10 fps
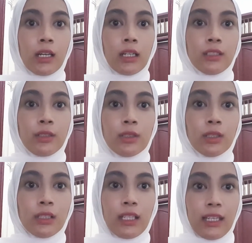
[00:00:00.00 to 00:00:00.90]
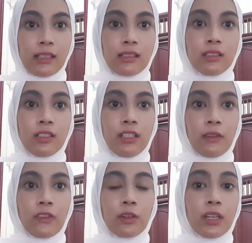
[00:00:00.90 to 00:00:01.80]
The goal is to give
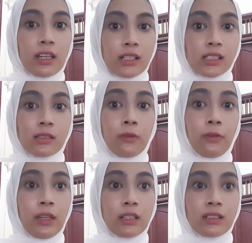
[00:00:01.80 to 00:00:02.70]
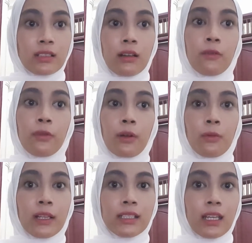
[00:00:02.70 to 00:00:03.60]
the readers feels for
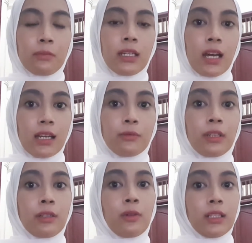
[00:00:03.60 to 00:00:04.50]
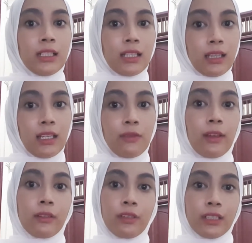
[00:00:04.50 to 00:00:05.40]
what can be done with qualitative
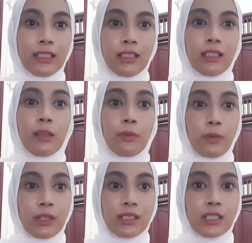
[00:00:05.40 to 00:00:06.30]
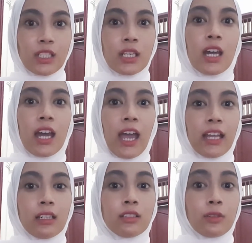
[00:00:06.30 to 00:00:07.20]
and quantitative research and
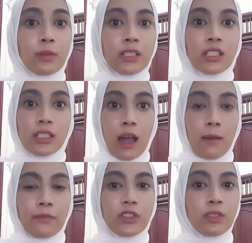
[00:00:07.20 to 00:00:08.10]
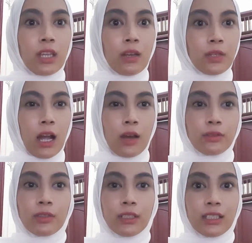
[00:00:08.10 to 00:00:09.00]
encourage them to carry
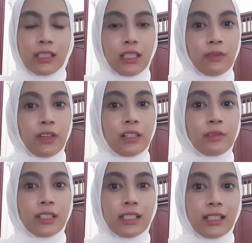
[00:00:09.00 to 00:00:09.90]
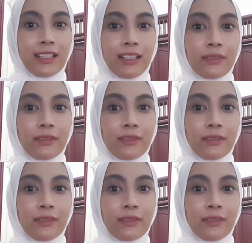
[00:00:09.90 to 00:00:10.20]
out qualitative and quantitative